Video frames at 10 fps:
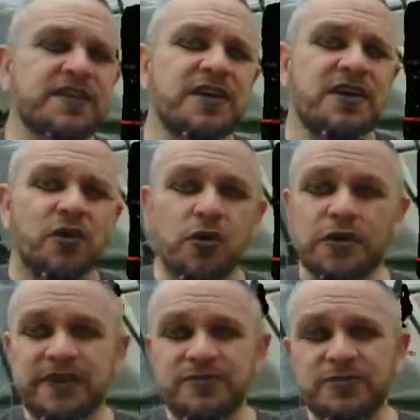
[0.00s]
or even
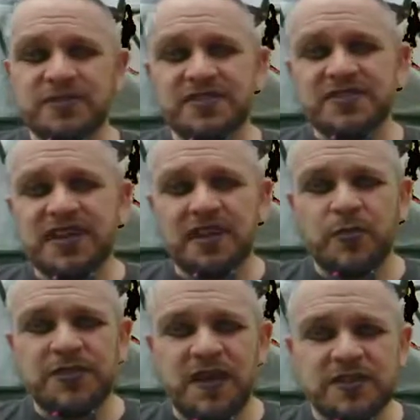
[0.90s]
personal
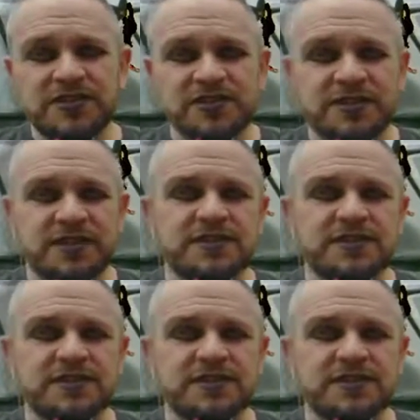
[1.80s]
psychopathology does.